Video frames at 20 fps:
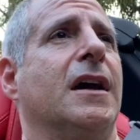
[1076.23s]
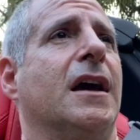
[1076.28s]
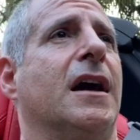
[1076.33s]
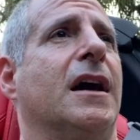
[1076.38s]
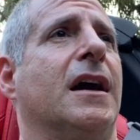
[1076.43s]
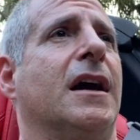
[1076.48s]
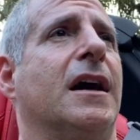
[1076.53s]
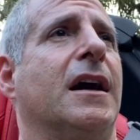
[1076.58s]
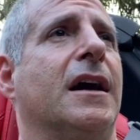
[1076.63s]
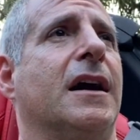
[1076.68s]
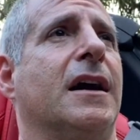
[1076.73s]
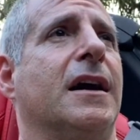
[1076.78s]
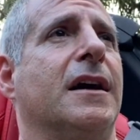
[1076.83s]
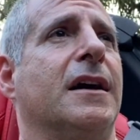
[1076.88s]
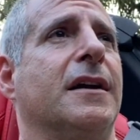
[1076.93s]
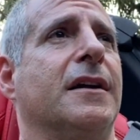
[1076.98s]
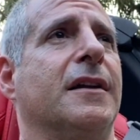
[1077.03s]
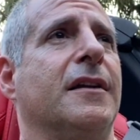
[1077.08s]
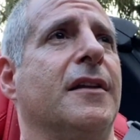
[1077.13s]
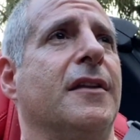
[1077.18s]

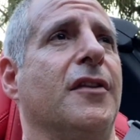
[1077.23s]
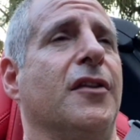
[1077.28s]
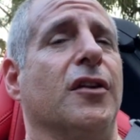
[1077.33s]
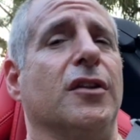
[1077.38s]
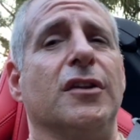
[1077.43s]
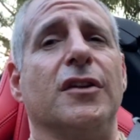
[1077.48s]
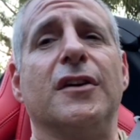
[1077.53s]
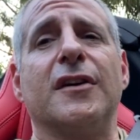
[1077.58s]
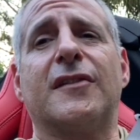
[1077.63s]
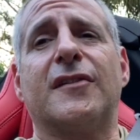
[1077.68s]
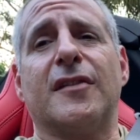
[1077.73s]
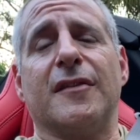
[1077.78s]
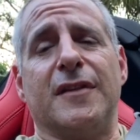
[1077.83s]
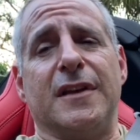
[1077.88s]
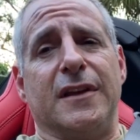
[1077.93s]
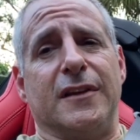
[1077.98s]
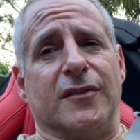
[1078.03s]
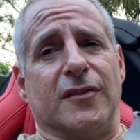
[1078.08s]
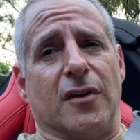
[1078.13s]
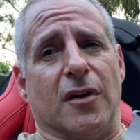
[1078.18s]
The looks of the
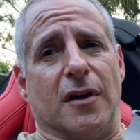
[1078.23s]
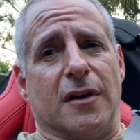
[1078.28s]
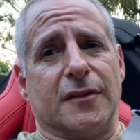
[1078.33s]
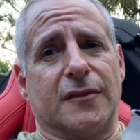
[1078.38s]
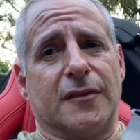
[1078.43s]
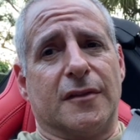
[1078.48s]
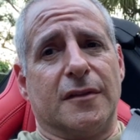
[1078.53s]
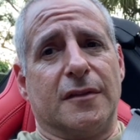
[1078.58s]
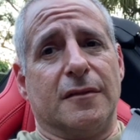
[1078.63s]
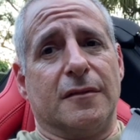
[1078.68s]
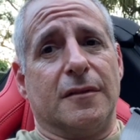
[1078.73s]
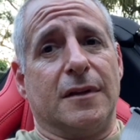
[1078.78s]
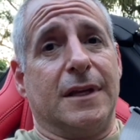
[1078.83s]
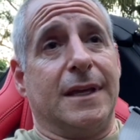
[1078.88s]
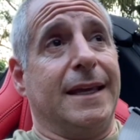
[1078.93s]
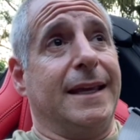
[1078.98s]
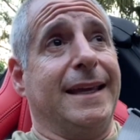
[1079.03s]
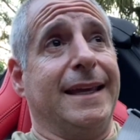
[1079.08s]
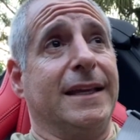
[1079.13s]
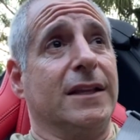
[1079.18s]
exhaust,
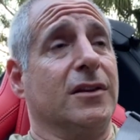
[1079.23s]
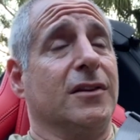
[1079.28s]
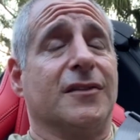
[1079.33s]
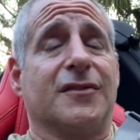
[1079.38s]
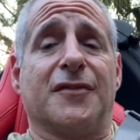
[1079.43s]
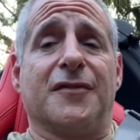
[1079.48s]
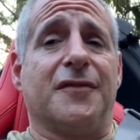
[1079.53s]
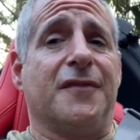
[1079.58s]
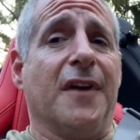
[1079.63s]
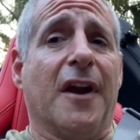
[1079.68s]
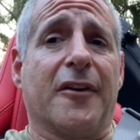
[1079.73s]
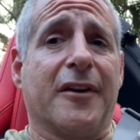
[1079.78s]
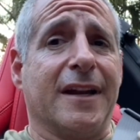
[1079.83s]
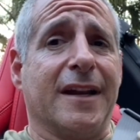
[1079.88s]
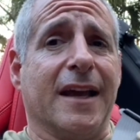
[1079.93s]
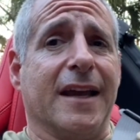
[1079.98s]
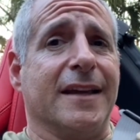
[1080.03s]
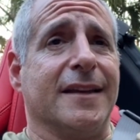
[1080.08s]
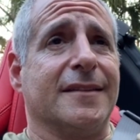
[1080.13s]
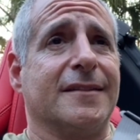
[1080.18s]
it looks very
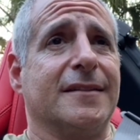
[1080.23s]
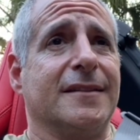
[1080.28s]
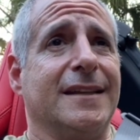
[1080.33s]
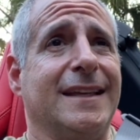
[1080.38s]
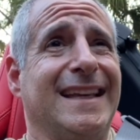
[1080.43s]
nice.